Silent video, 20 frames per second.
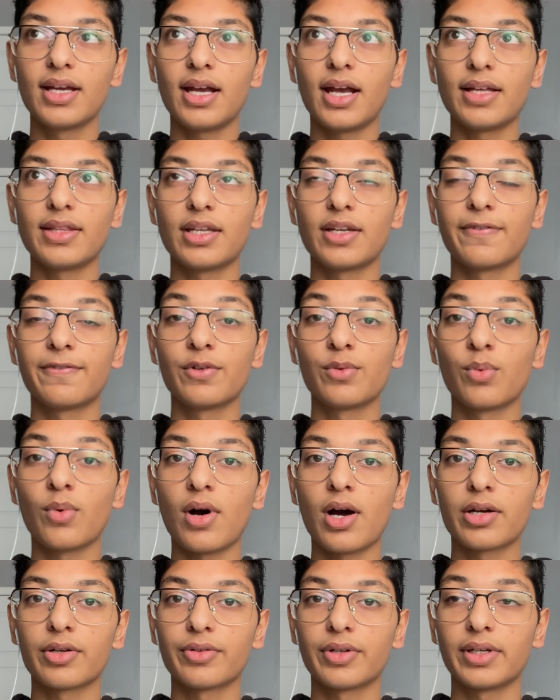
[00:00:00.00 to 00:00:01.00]
and then if you
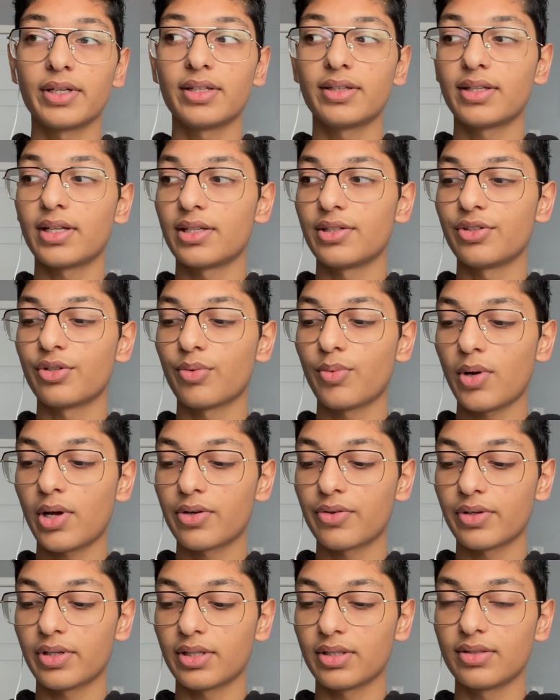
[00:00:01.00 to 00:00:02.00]
water it, then you're
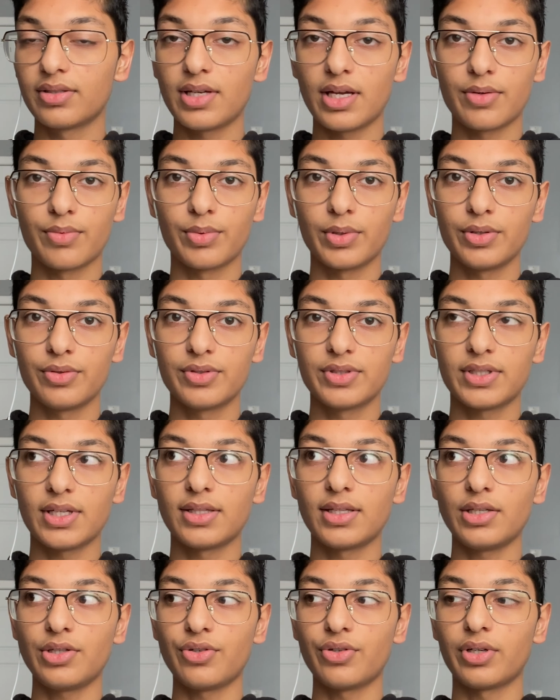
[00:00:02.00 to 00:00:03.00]
watering dead roots,
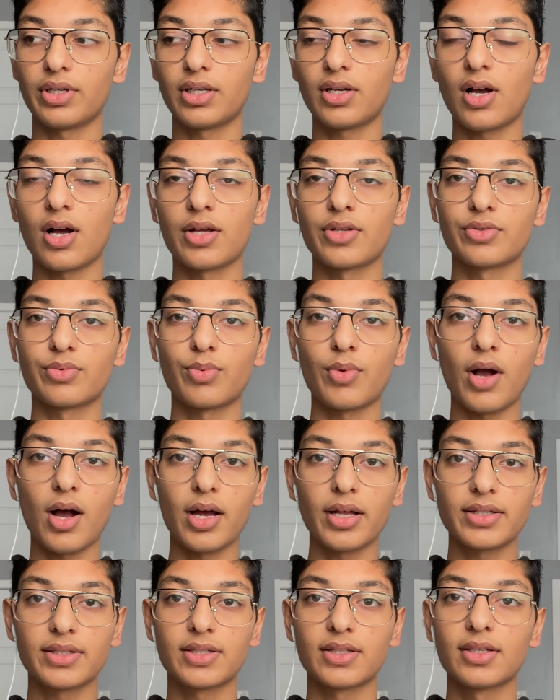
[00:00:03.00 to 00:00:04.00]
and then you're going to cause
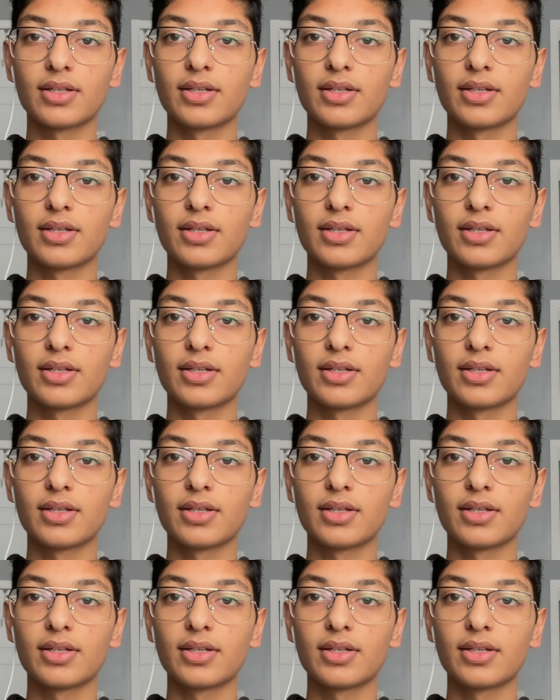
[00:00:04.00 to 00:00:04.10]
rot.